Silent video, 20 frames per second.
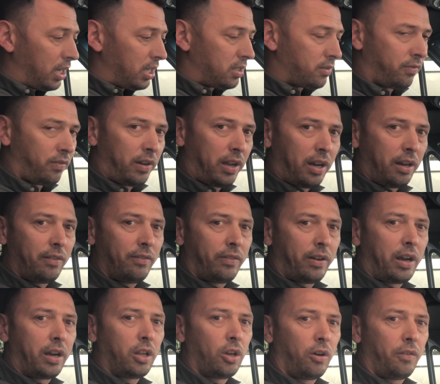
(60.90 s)
Is
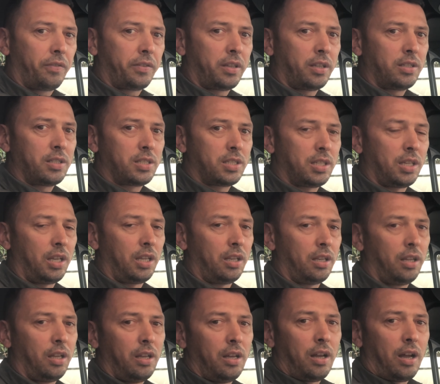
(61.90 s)
very often
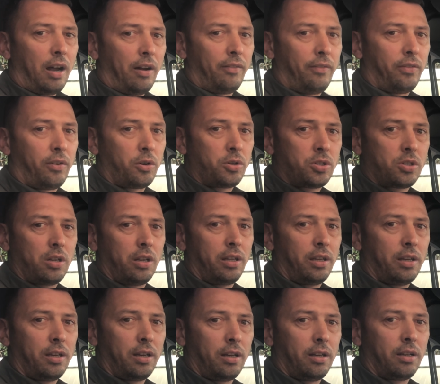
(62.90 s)
seen,
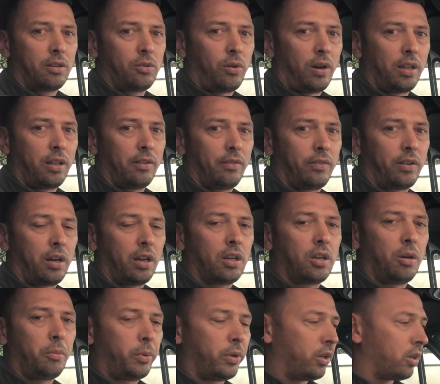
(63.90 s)
unfortunately, quite a very
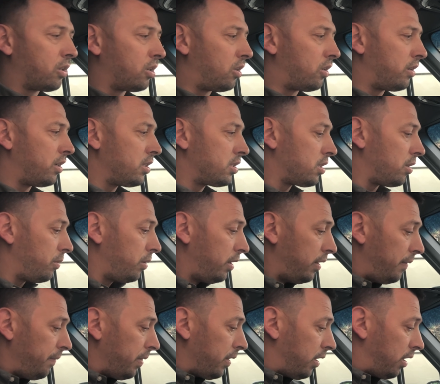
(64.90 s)
common occurrence. So
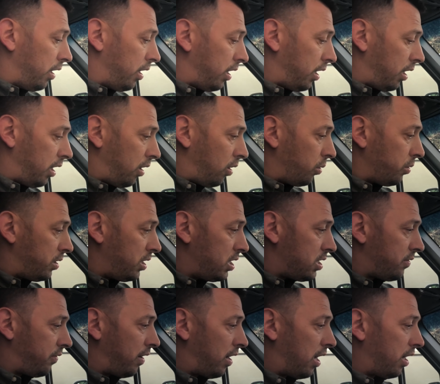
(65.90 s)
on
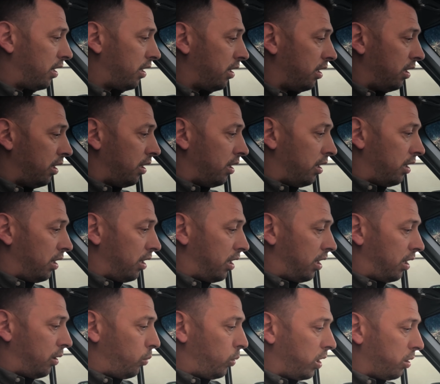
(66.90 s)
this van,
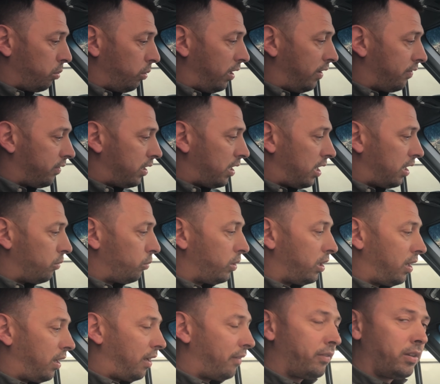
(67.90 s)
what we have done,
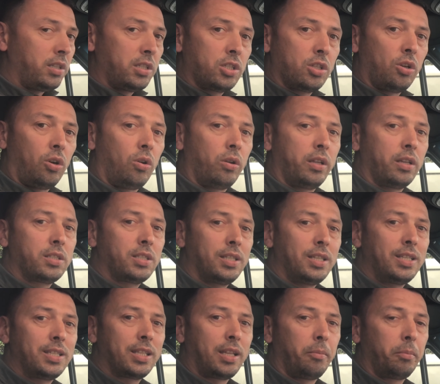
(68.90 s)
we have installed a
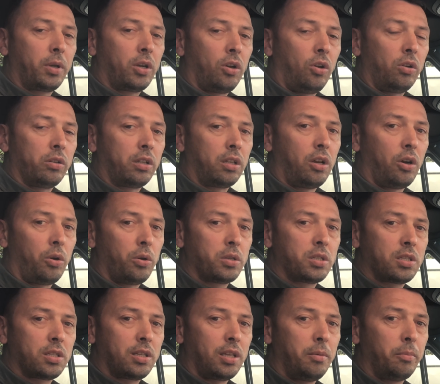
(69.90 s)
system called
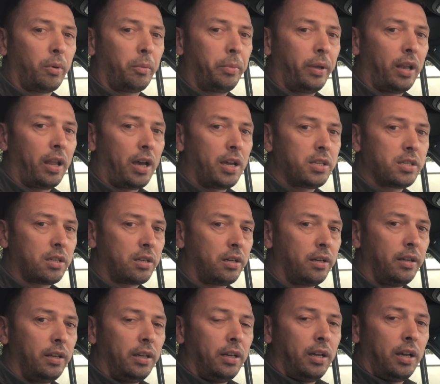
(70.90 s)
Ghost II
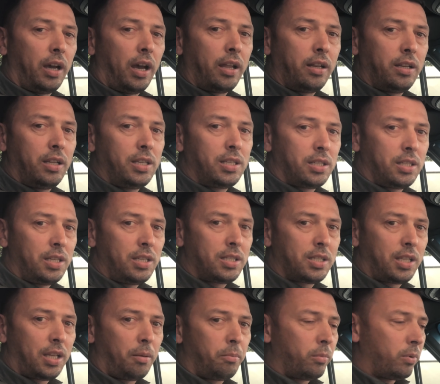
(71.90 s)
Immobiliser, and this
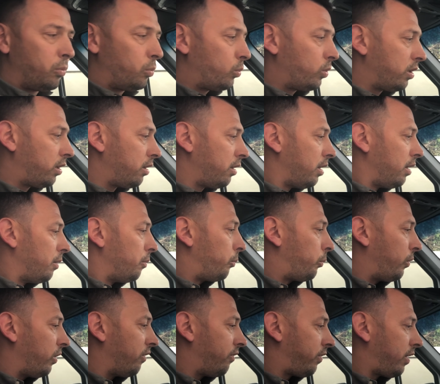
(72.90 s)
system will
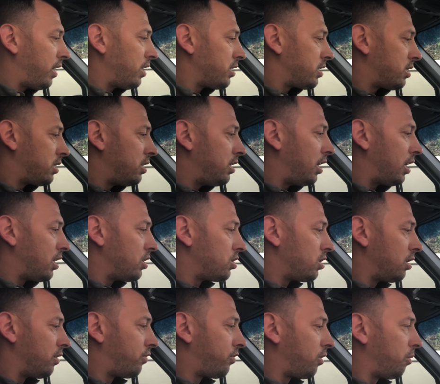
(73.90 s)
prevent the
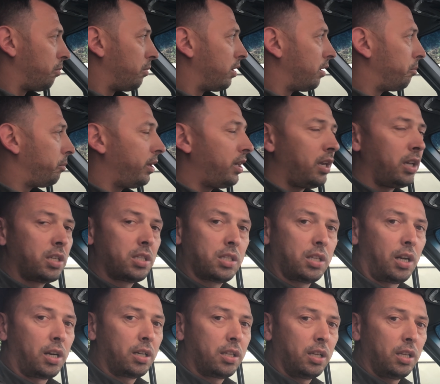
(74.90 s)
engine from being
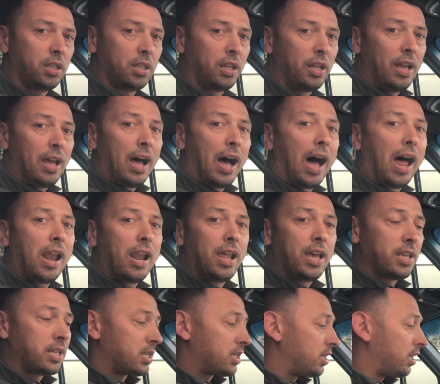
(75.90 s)
started
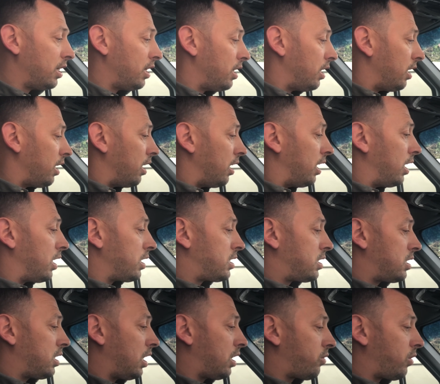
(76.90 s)
unless a
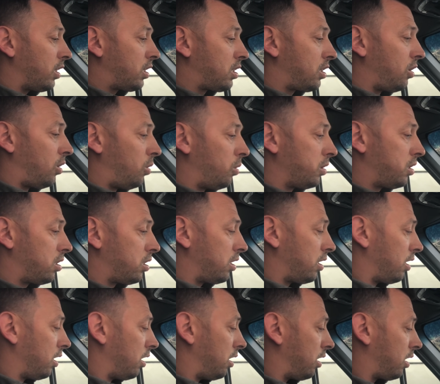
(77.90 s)
secret code,
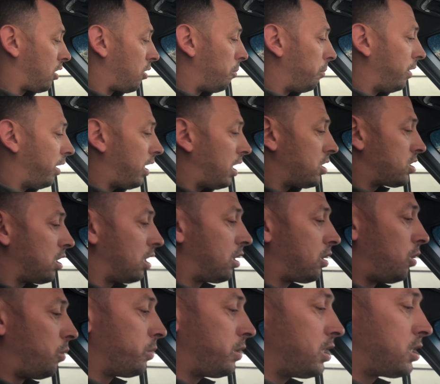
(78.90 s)
a combination
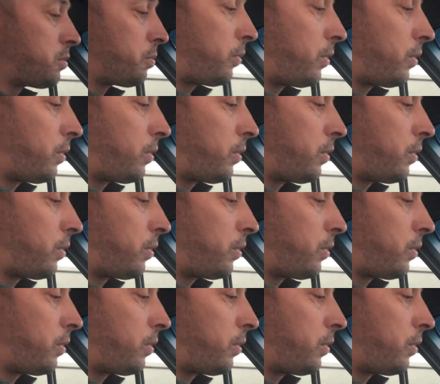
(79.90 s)
code, is